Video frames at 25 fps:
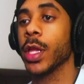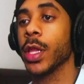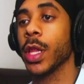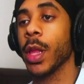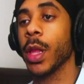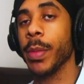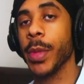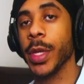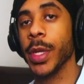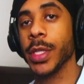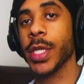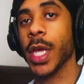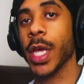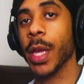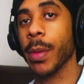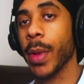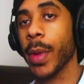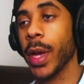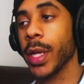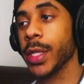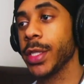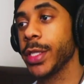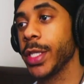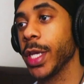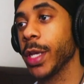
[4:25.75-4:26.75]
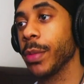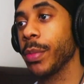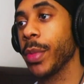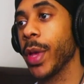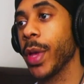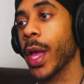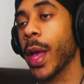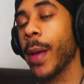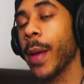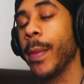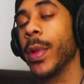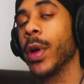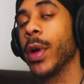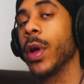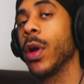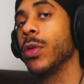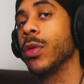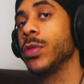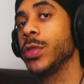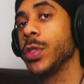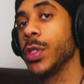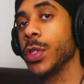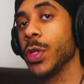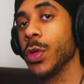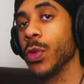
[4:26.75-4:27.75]
Let me take my check back. I'm gonna go
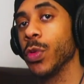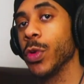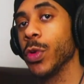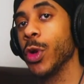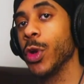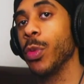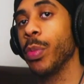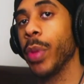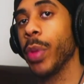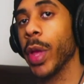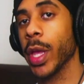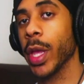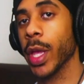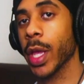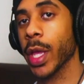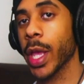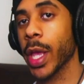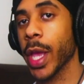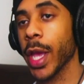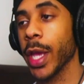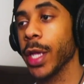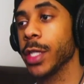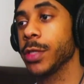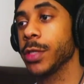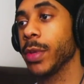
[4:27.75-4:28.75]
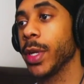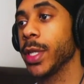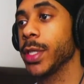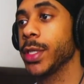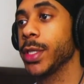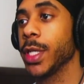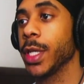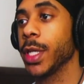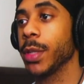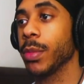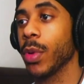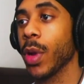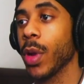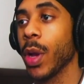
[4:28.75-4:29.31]
to the real bank and cash my check, bro.